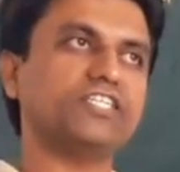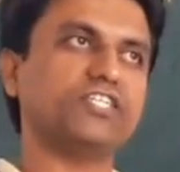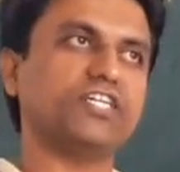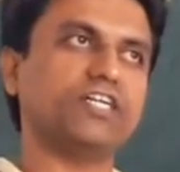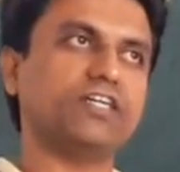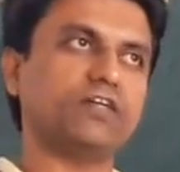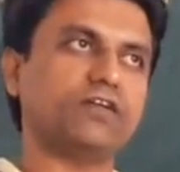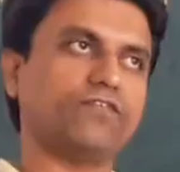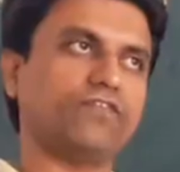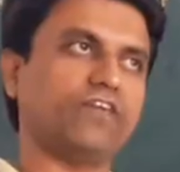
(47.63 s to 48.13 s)

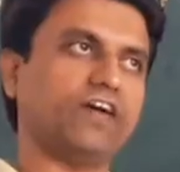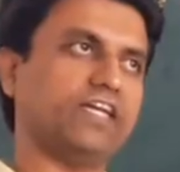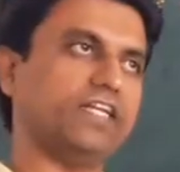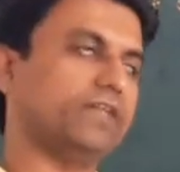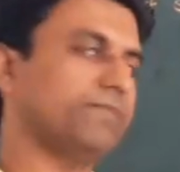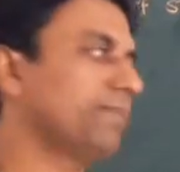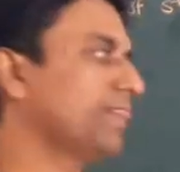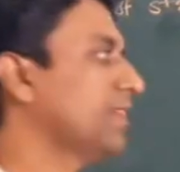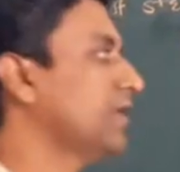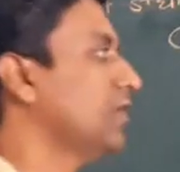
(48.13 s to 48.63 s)
header
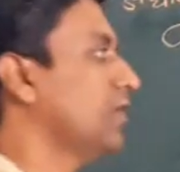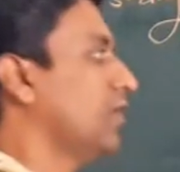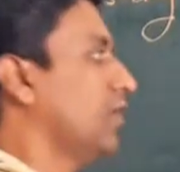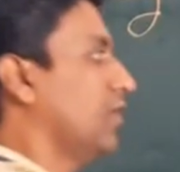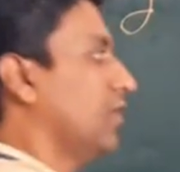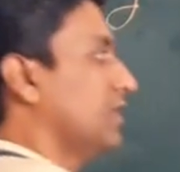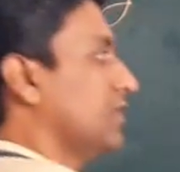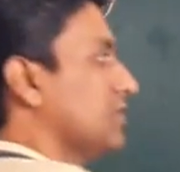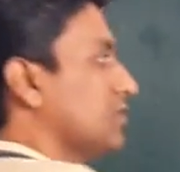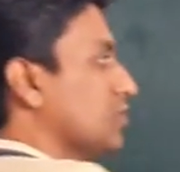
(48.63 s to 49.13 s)
file.
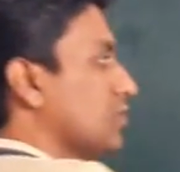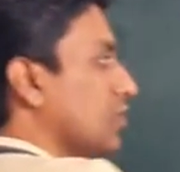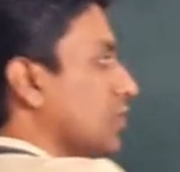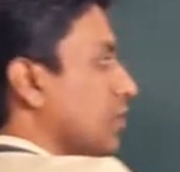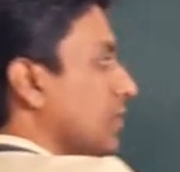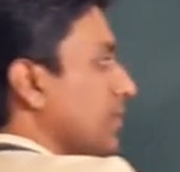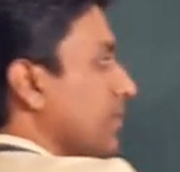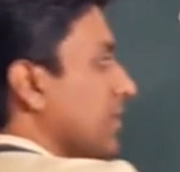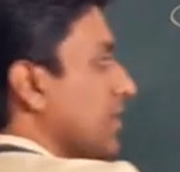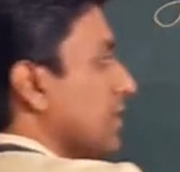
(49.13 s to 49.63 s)

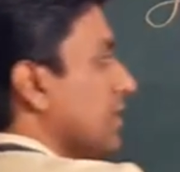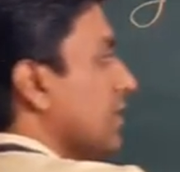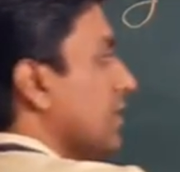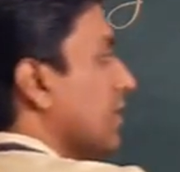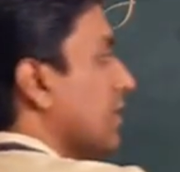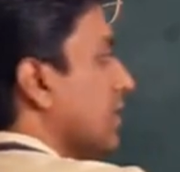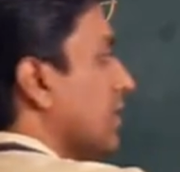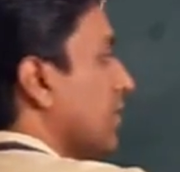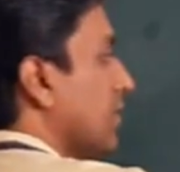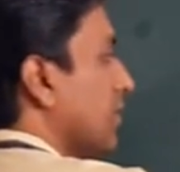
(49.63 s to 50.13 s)
So
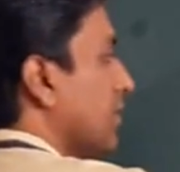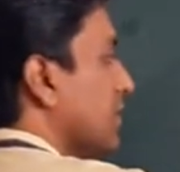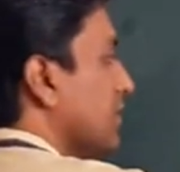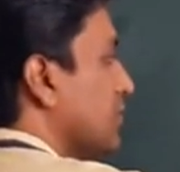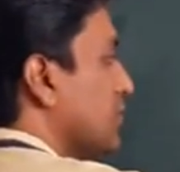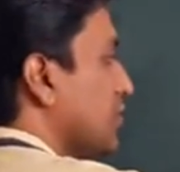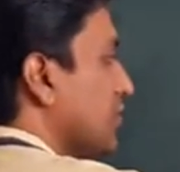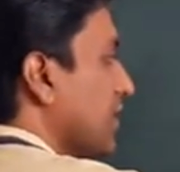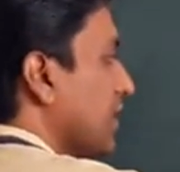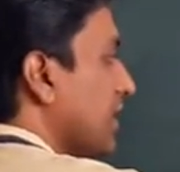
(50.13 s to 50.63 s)

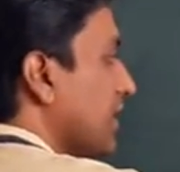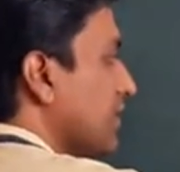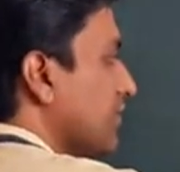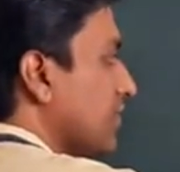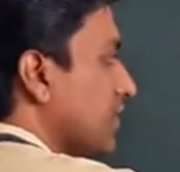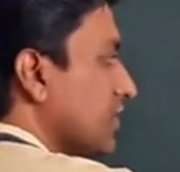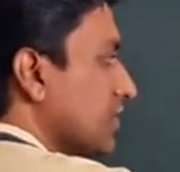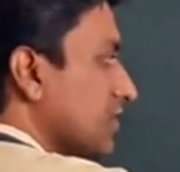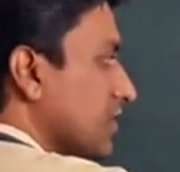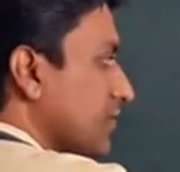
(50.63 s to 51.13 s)
stringlen
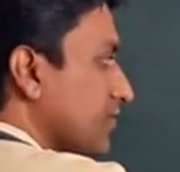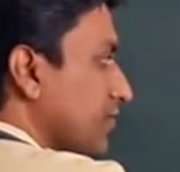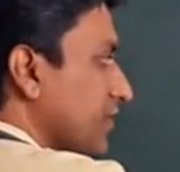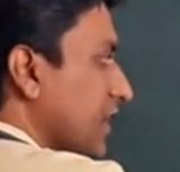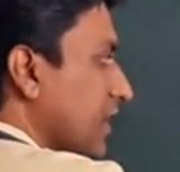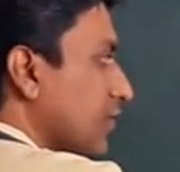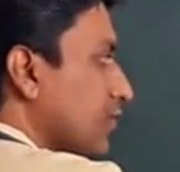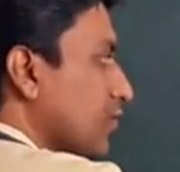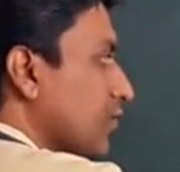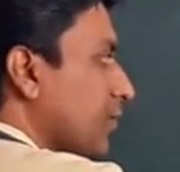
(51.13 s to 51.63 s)
function we
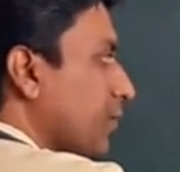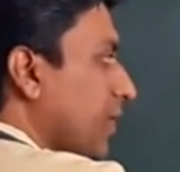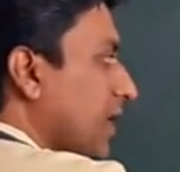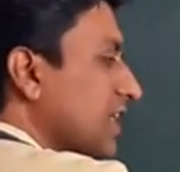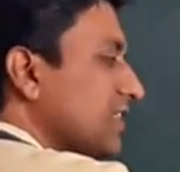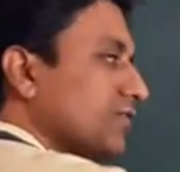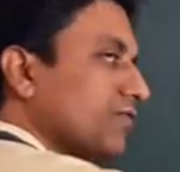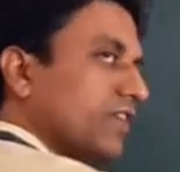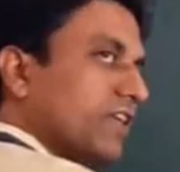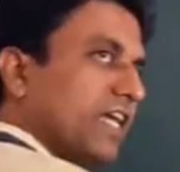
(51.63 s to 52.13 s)
have to
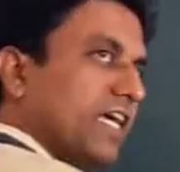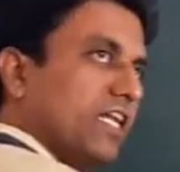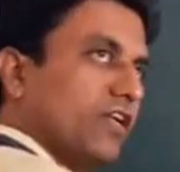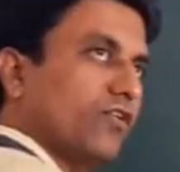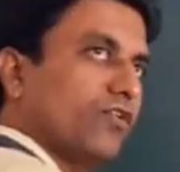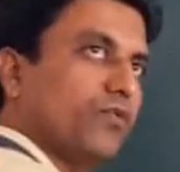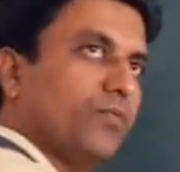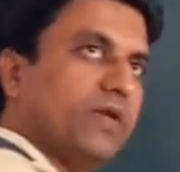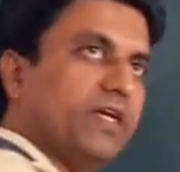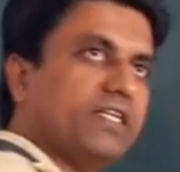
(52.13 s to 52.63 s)
pass one
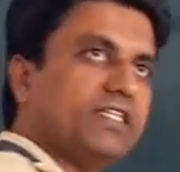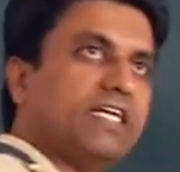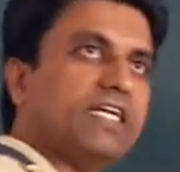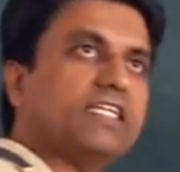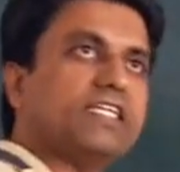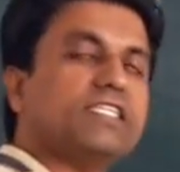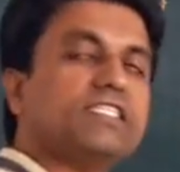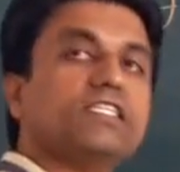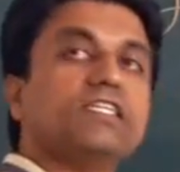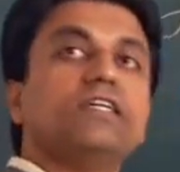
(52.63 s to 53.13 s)
argument,
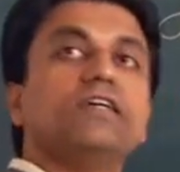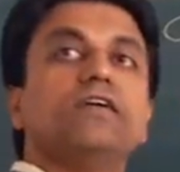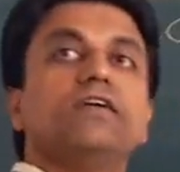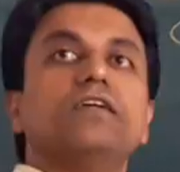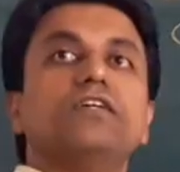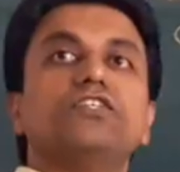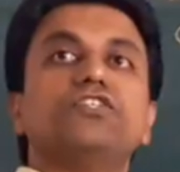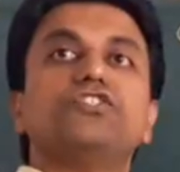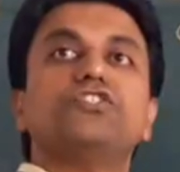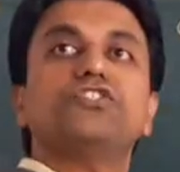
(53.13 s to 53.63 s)
that is
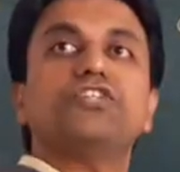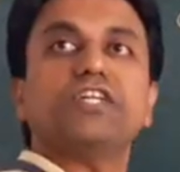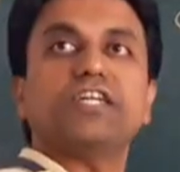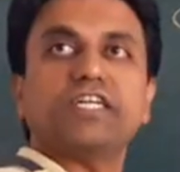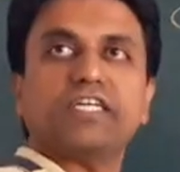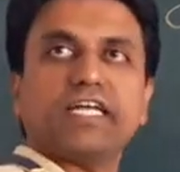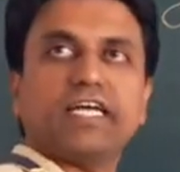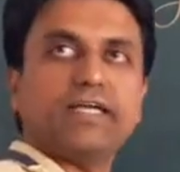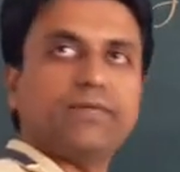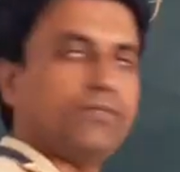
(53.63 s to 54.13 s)

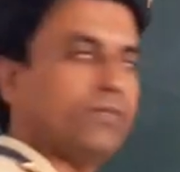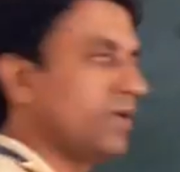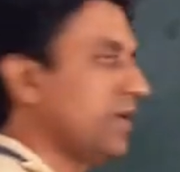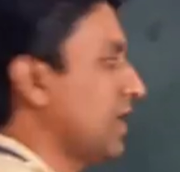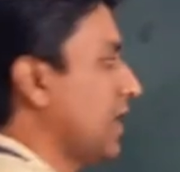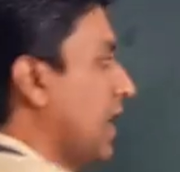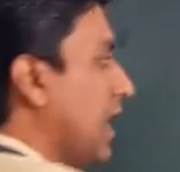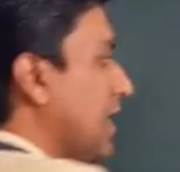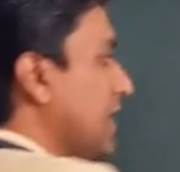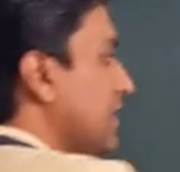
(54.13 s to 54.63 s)
string
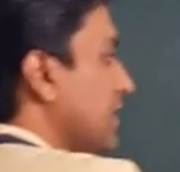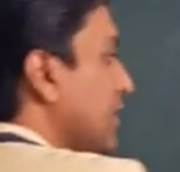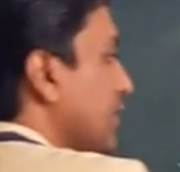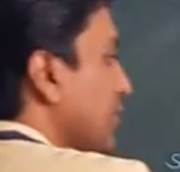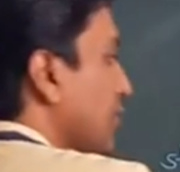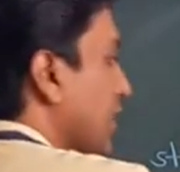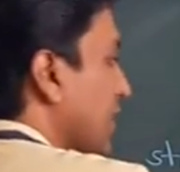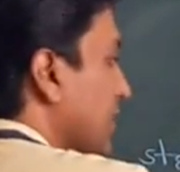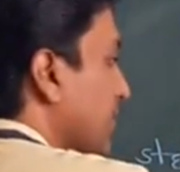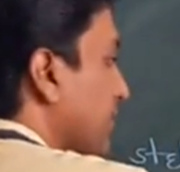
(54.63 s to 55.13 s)
type.
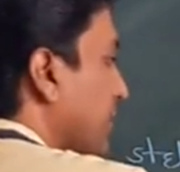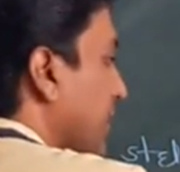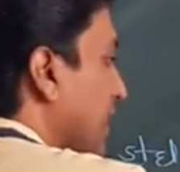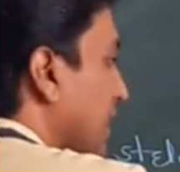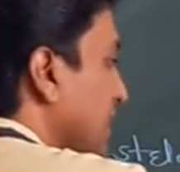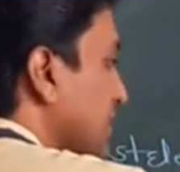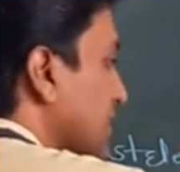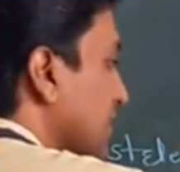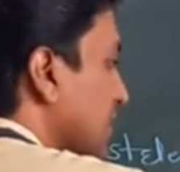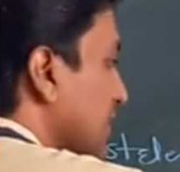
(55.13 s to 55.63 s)
Either you can
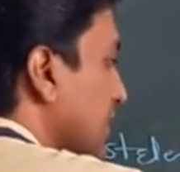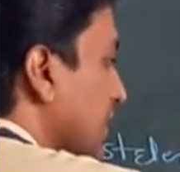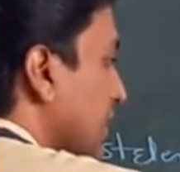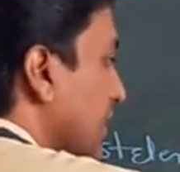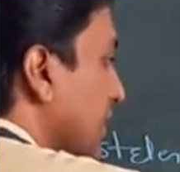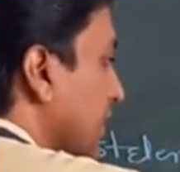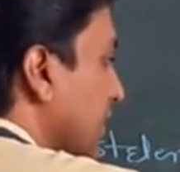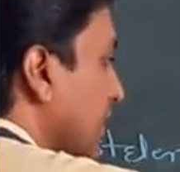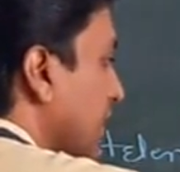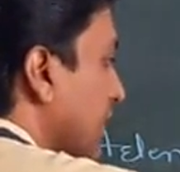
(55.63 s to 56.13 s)
pass
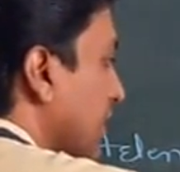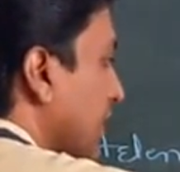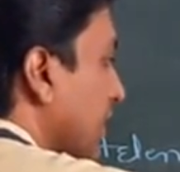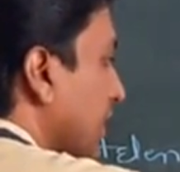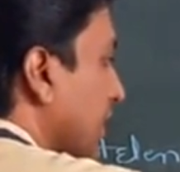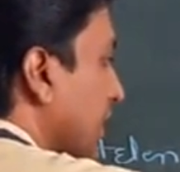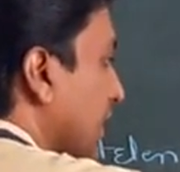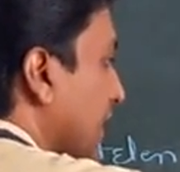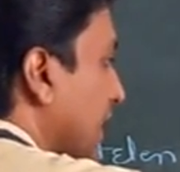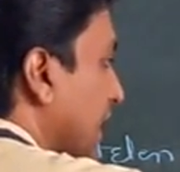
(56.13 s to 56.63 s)

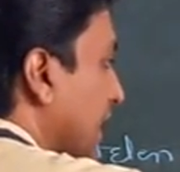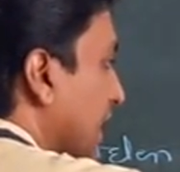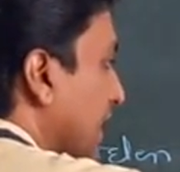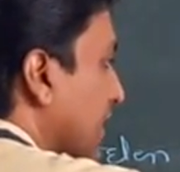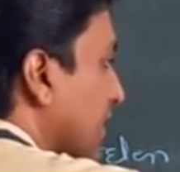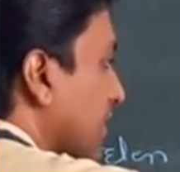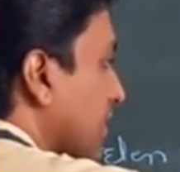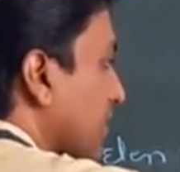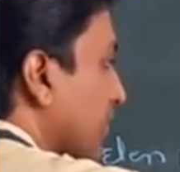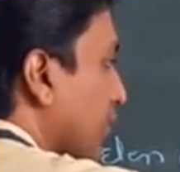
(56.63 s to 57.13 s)

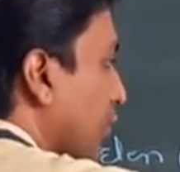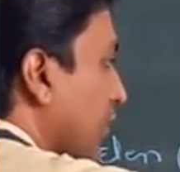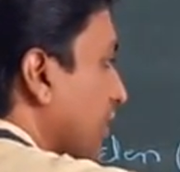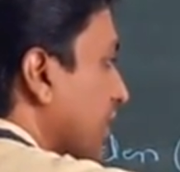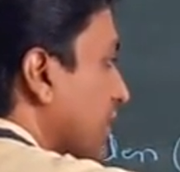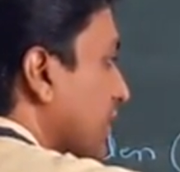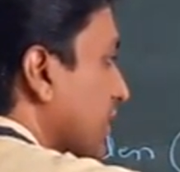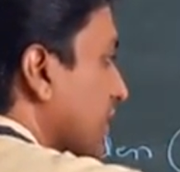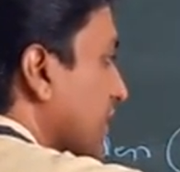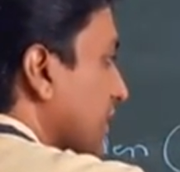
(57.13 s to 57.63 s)
character
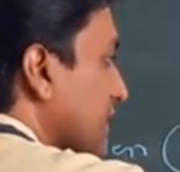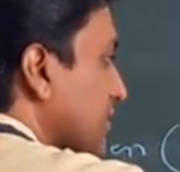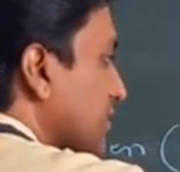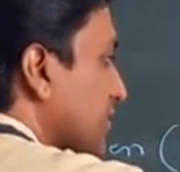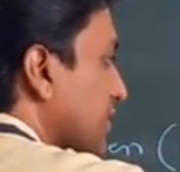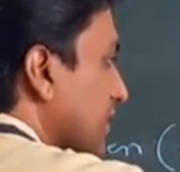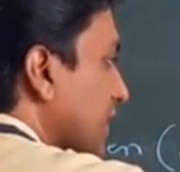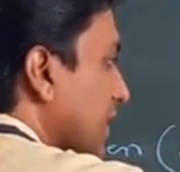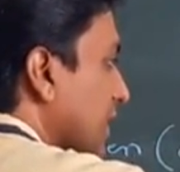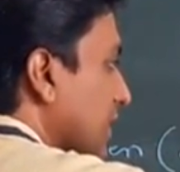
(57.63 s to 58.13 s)
pointer
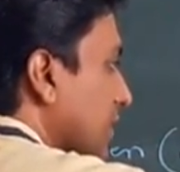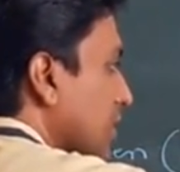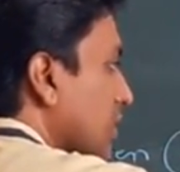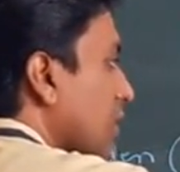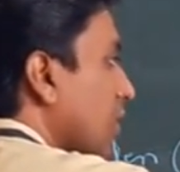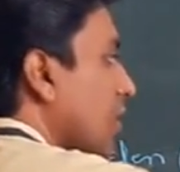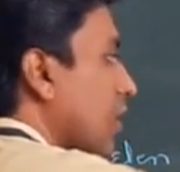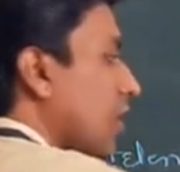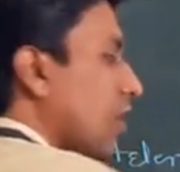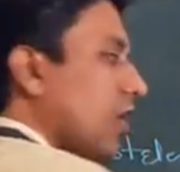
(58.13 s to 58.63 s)

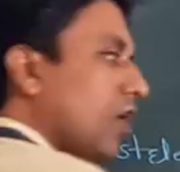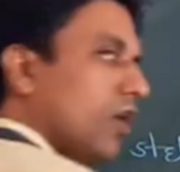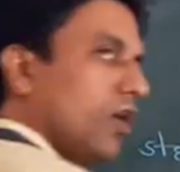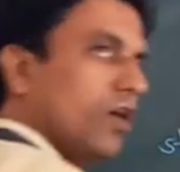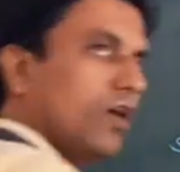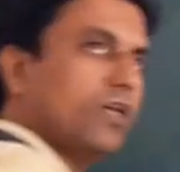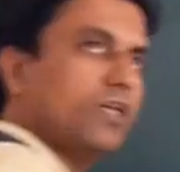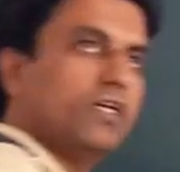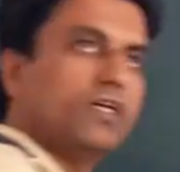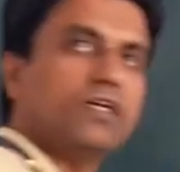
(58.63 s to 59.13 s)
str
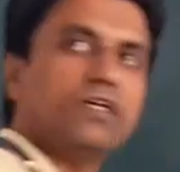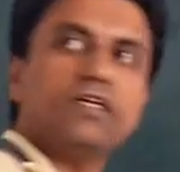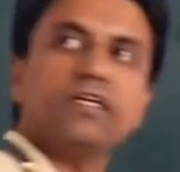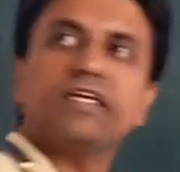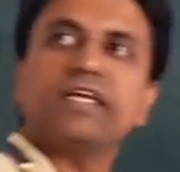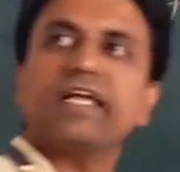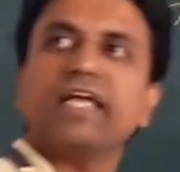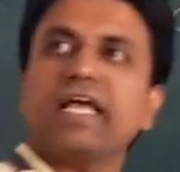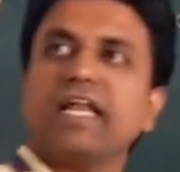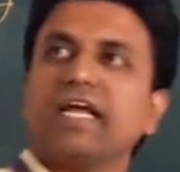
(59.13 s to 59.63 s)
or
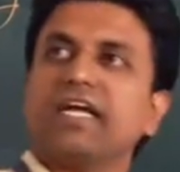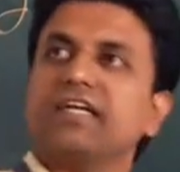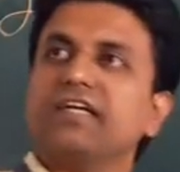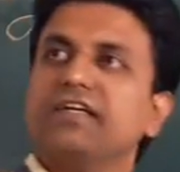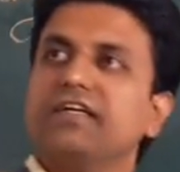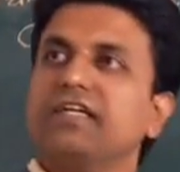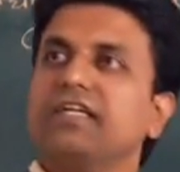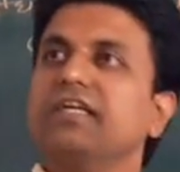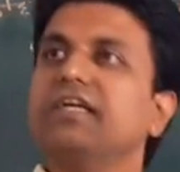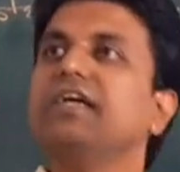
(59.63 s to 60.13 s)

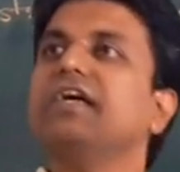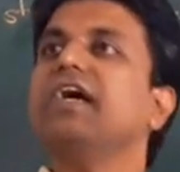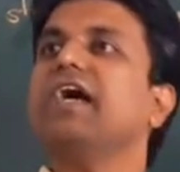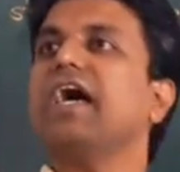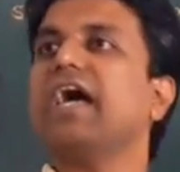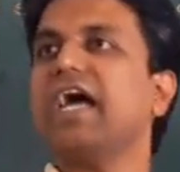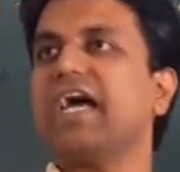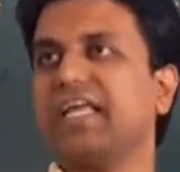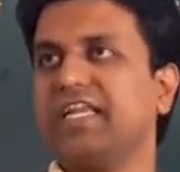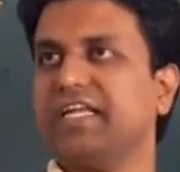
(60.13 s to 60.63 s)
character
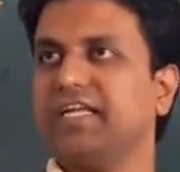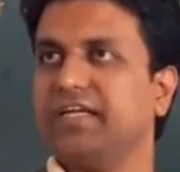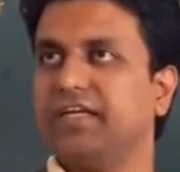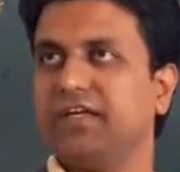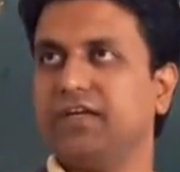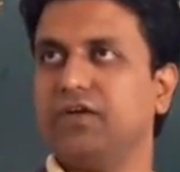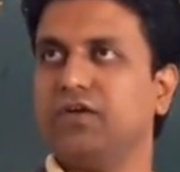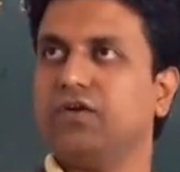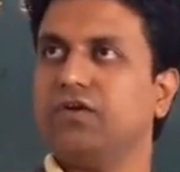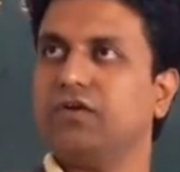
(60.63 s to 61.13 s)

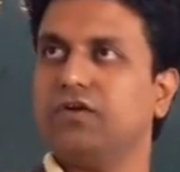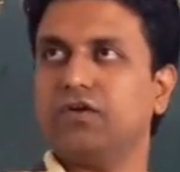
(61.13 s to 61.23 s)
array.